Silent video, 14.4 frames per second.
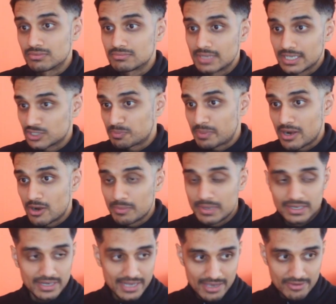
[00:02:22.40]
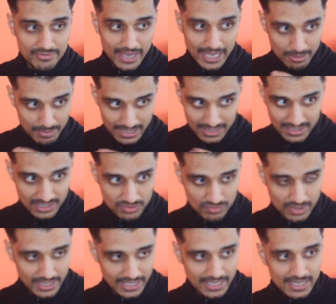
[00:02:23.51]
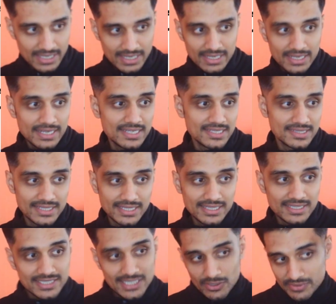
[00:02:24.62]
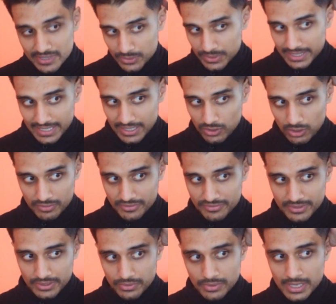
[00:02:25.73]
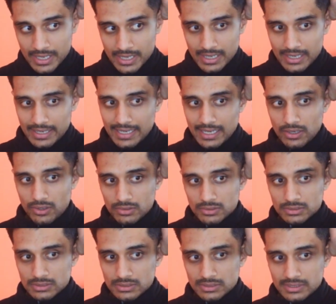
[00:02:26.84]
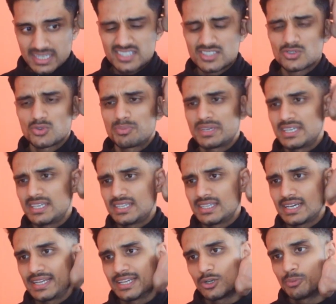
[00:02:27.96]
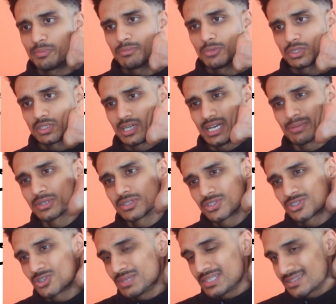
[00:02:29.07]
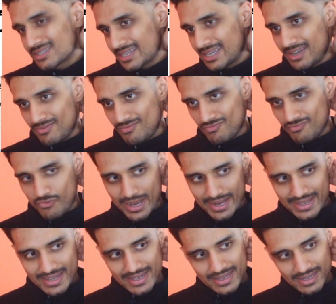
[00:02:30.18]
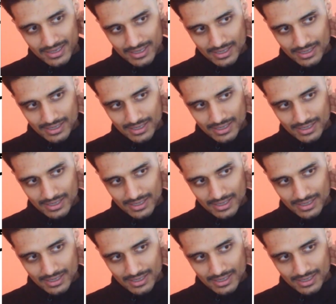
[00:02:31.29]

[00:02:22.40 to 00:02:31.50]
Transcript: experiment and have A/B test running, is the self-liquidating offer funnel. Now, this will be a little bit more time consuming to get ready.